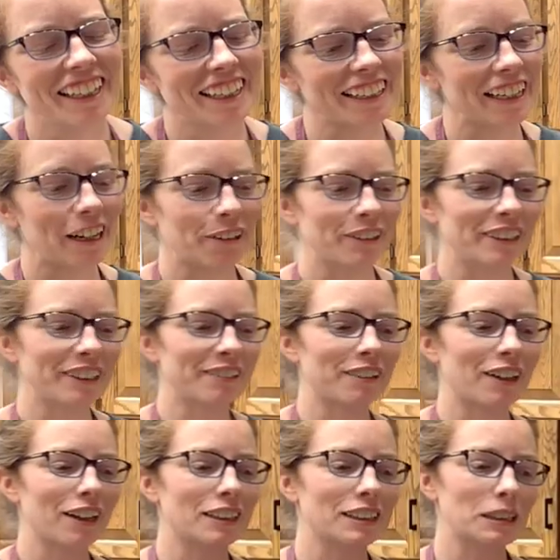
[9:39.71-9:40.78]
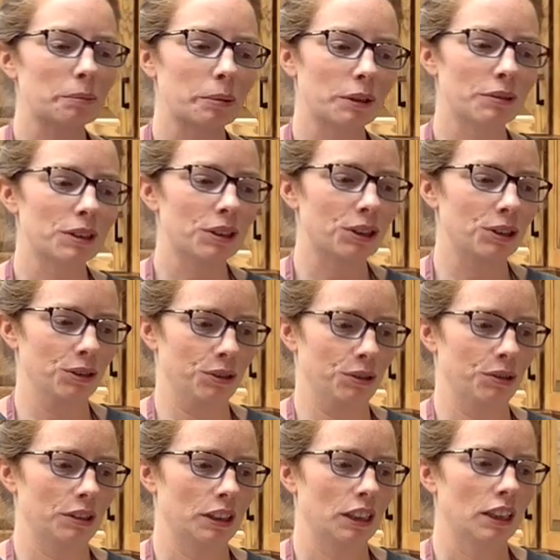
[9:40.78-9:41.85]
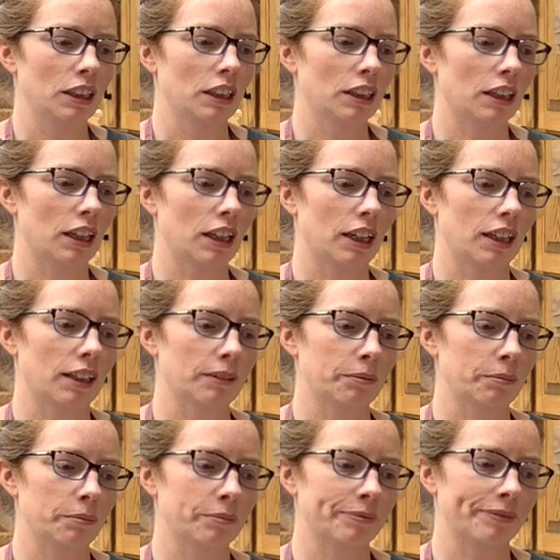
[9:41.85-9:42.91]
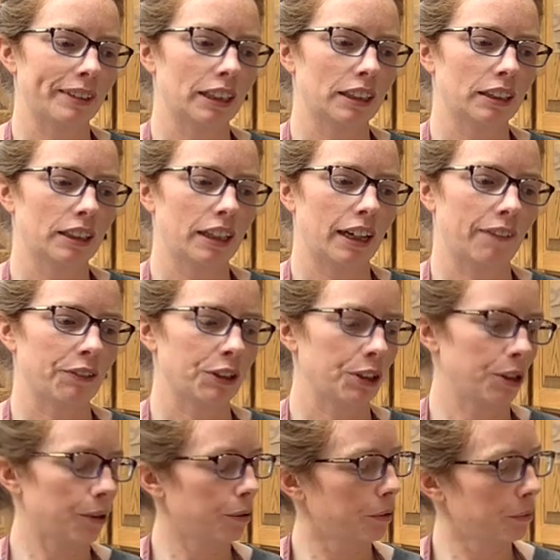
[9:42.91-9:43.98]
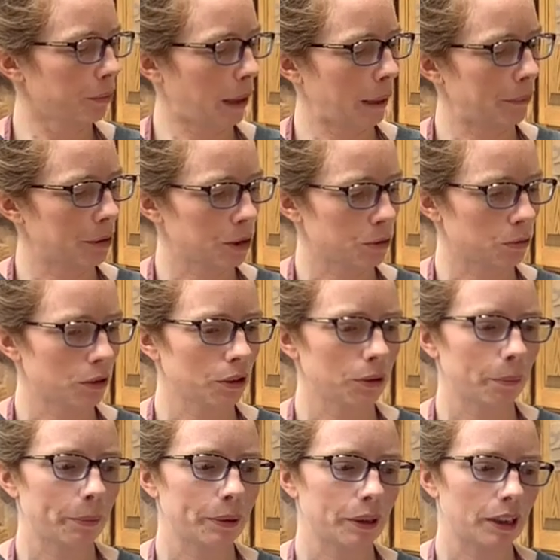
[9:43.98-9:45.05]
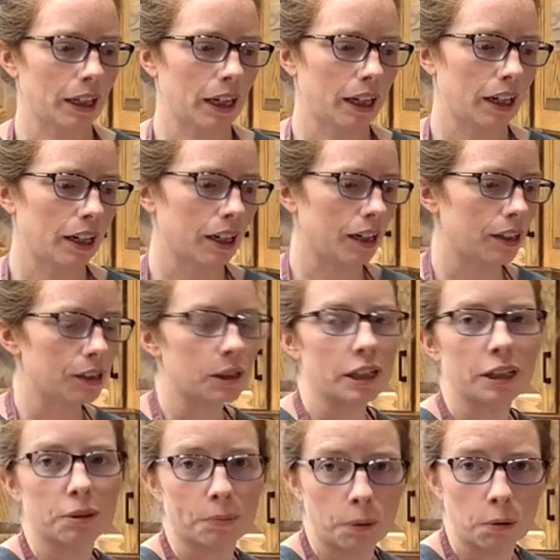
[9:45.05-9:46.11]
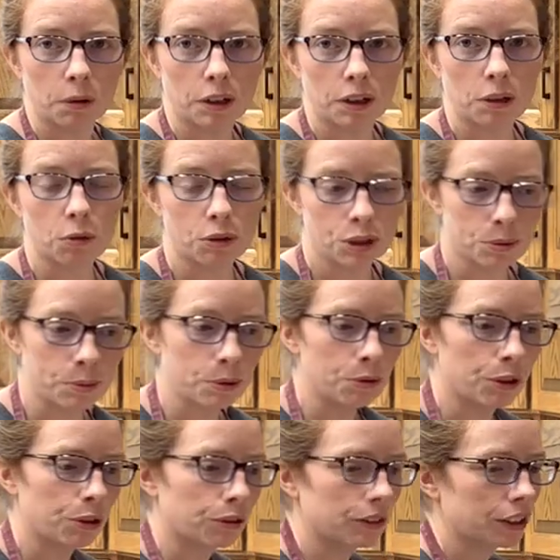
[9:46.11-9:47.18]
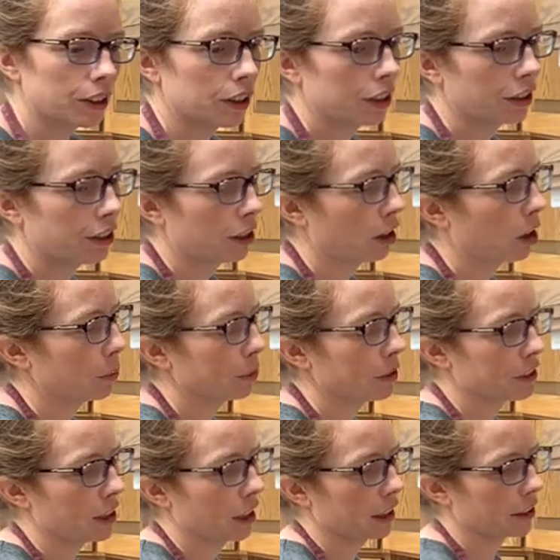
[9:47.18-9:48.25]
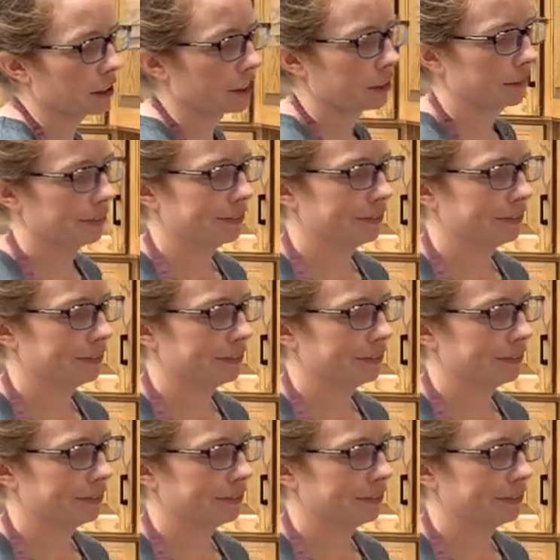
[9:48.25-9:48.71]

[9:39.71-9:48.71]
Now, you are supposed to, after you pipe the swirl, put either pour or spoon over your caramel sauce.